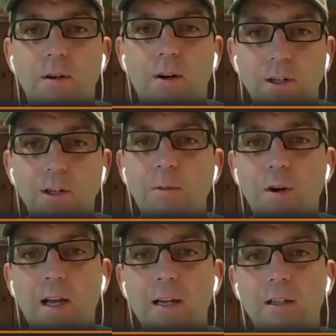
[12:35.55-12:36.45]
Are you
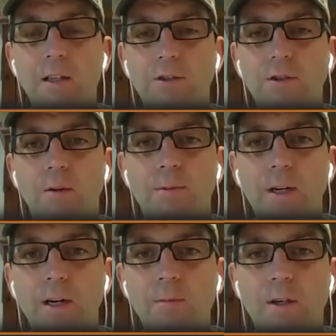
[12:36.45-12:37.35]
more likely to show up
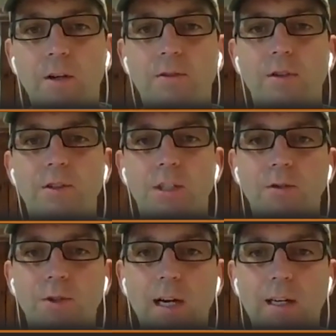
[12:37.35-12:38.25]
there because they're
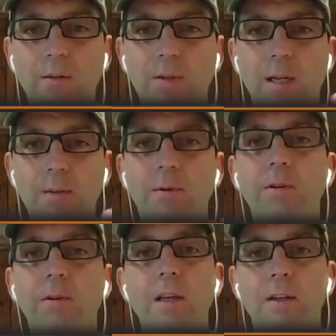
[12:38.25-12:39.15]
geo-tracking
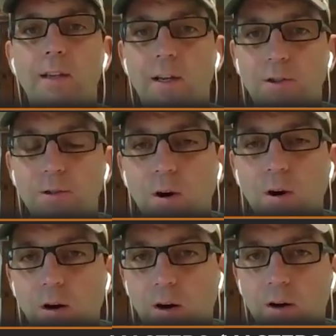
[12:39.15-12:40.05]
people? Yes, you
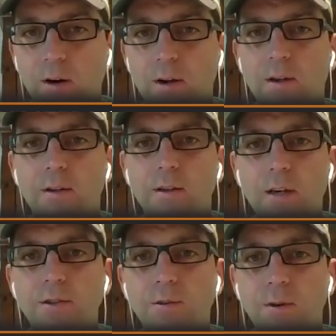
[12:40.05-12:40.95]
are.
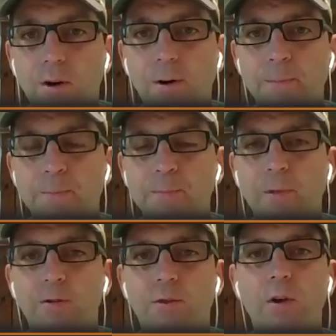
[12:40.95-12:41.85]
Yes, you are.
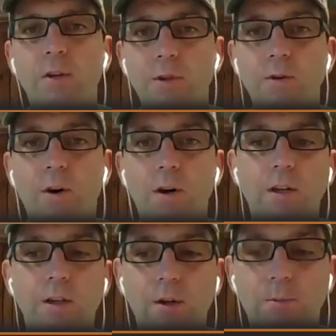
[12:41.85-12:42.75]
So if you are
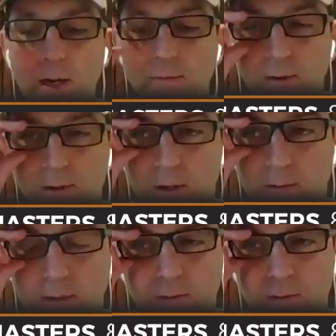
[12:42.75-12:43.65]
going to go pay for an
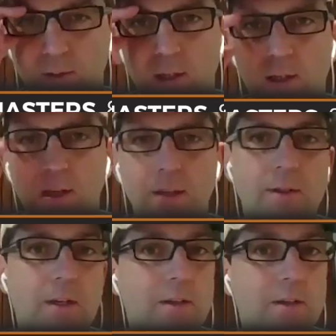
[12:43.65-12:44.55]
office, it's
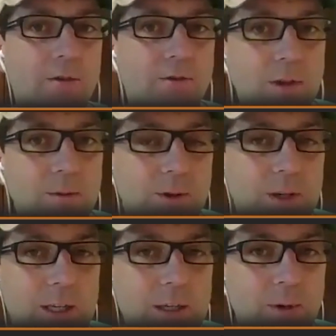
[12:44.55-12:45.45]
going to cost similar
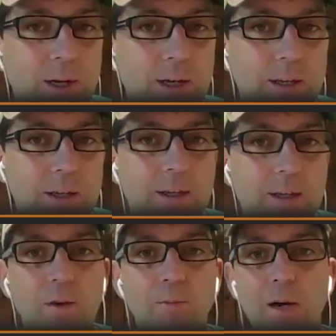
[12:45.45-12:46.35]
anyway.
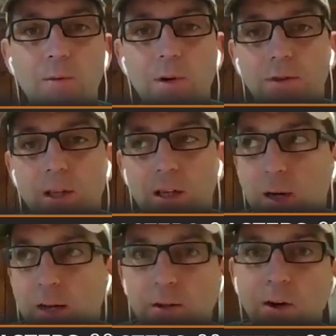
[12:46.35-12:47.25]
You might want to think
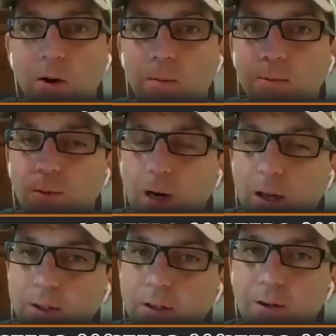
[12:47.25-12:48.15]
about the homes
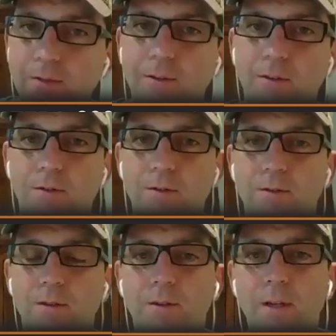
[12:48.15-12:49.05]
around the office,
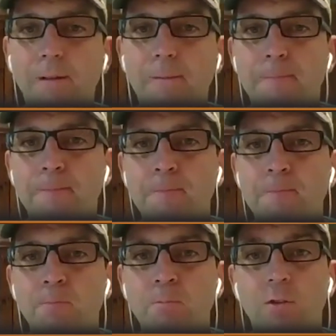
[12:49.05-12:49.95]
okay?
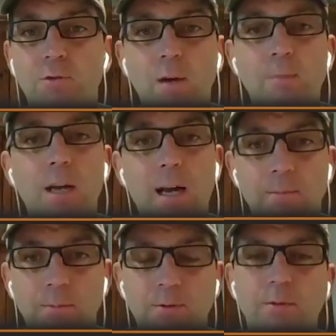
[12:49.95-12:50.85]

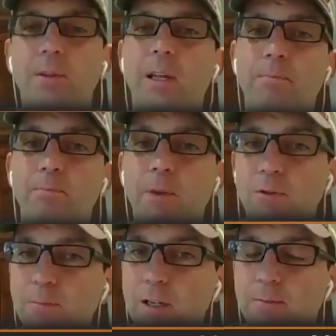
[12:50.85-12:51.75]
Sometimes, in
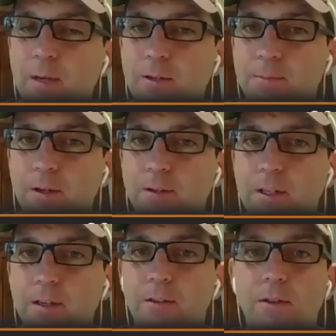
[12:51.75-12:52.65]
most major metropolitan
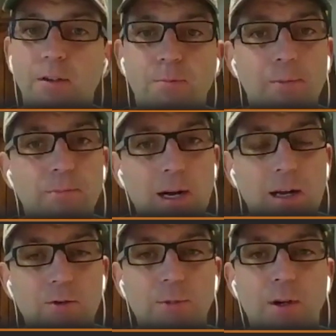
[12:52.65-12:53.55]
areas, it's been my
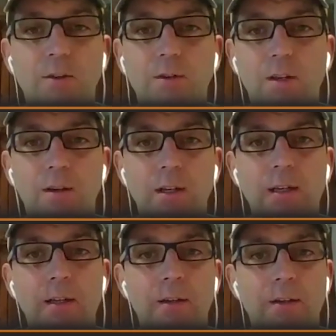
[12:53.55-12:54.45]
experience that
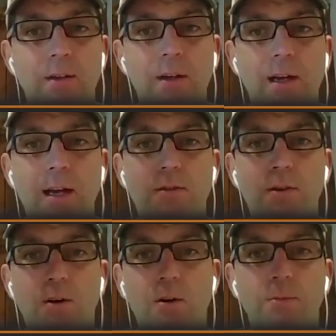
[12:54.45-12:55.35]
the nice
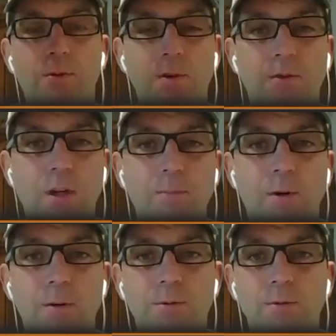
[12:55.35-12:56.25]
homes and
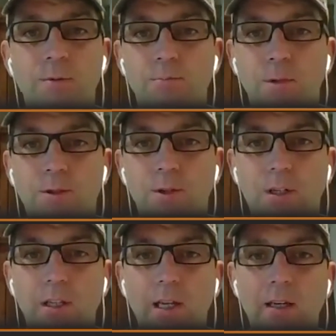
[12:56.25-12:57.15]
suburbs
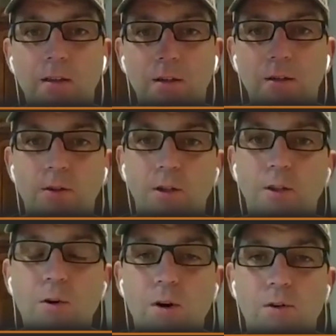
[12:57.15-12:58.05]
matriculate to the
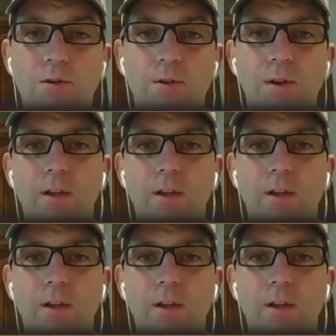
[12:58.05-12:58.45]
north.